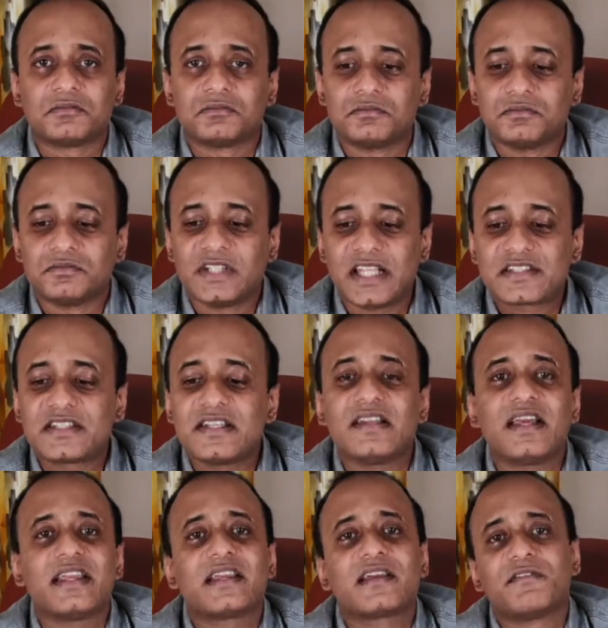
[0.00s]
let's see
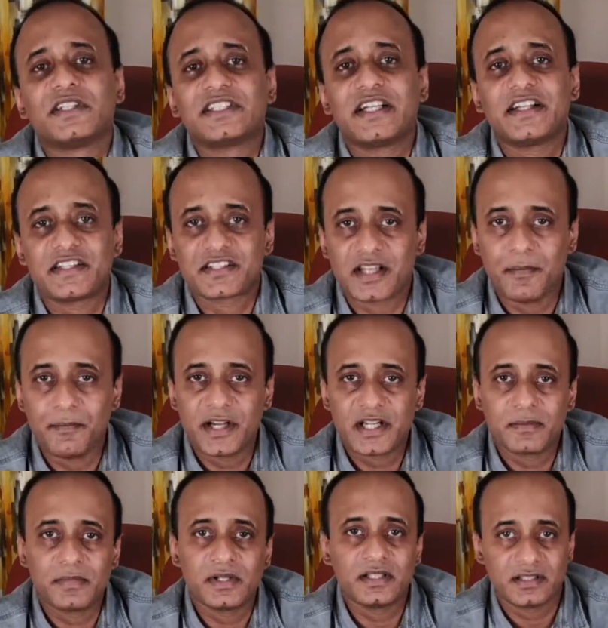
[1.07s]
like whether it is
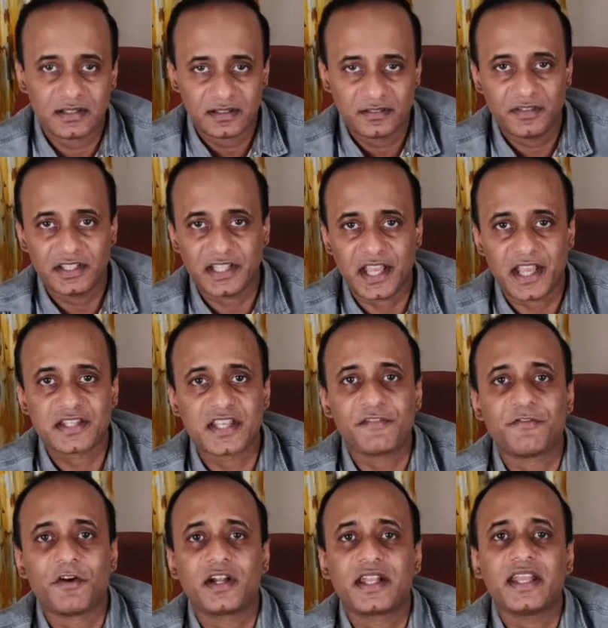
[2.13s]
compatible with
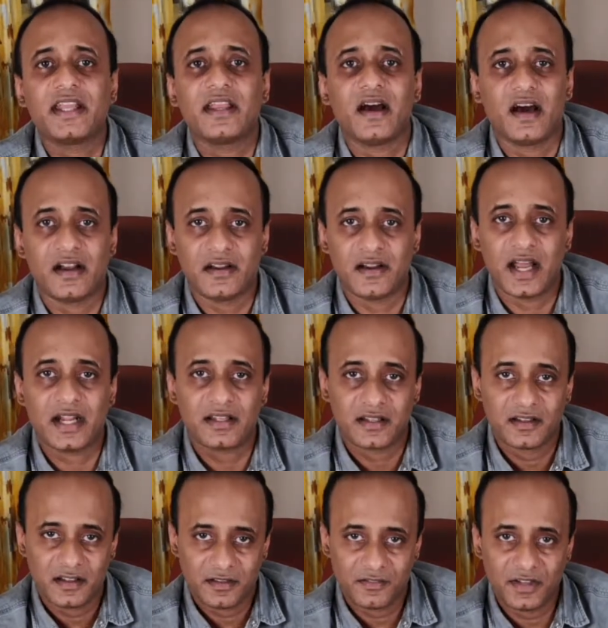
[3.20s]
XA40 or not
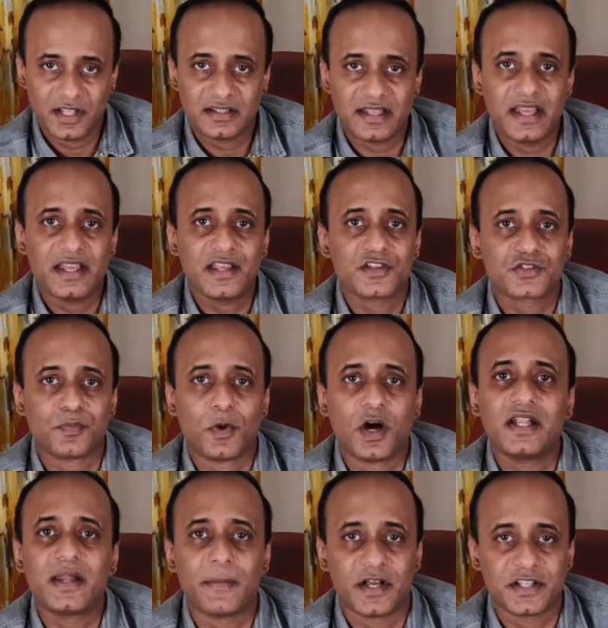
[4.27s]
with a
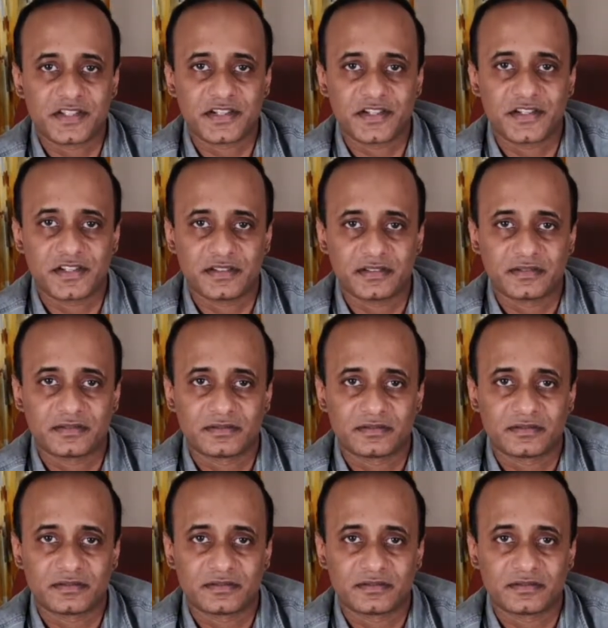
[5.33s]
small demonstration.